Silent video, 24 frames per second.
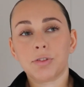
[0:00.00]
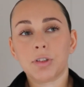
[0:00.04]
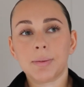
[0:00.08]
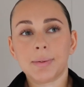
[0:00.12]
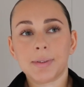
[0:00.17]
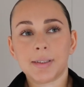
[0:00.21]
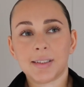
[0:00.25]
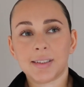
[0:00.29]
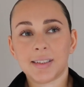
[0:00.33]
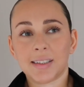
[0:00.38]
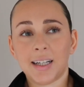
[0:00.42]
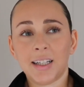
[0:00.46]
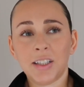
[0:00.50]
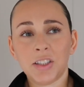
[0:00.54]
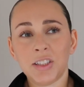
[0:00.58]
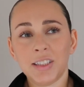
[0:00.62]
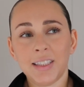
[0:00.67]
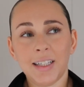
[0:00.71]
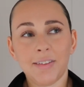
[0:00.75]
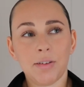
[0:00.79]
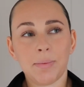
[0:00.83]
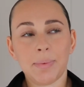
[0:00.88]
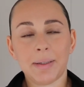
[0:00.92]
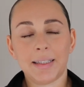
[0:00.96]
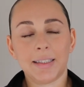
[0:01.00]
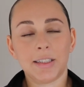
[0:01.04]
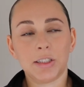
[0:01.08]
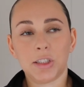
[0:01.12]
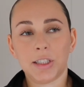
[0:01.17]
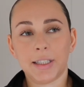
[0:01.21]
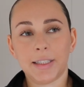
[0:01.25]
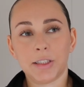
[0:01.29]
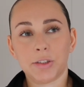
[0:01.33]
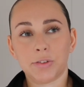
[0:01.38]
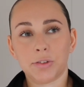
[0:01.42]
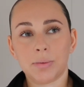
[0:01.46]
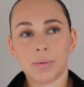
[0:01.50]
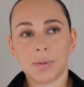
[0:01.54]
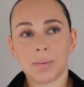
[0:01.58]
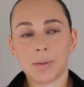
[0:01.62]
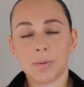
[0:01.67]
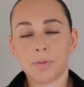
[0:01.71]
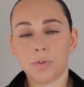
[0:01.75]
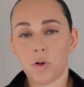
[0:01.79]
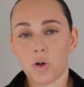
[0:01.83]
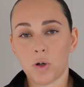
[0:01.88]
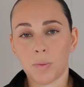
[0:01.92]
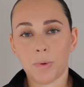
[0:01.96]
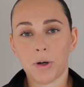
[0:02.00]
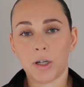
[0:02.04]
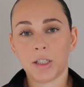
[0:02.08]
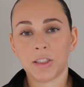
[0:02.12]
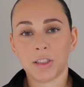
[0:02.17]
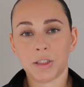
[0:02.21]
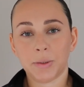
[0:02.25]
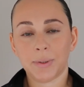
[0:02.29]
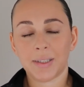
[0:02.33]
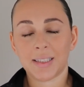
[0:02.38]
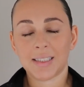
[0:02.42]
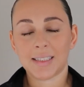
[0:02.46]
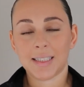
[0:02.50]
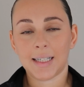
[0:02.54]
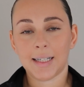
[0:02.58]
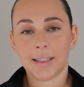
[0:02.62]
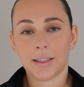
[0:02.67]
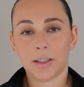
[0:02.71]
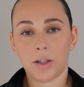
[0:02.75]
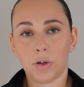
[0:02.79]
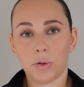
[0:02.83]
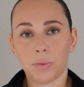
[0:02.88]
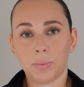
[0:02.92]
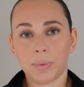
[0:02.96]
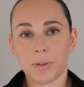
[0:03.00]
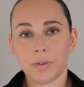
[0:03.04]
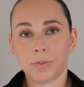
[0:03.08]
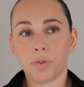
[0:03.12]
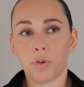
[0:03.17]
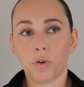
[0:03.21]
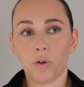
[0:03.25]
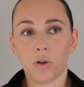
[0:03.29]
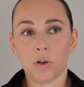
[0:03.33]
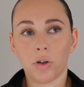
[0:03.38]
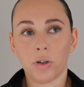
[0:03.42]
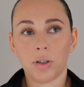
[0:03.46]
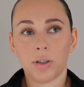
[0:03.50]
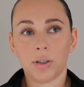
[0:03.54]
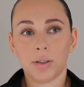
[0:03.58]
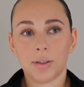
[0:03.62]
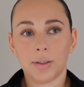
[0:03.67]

rooms because i would actually never been in the changing rooms before but I do want to start going before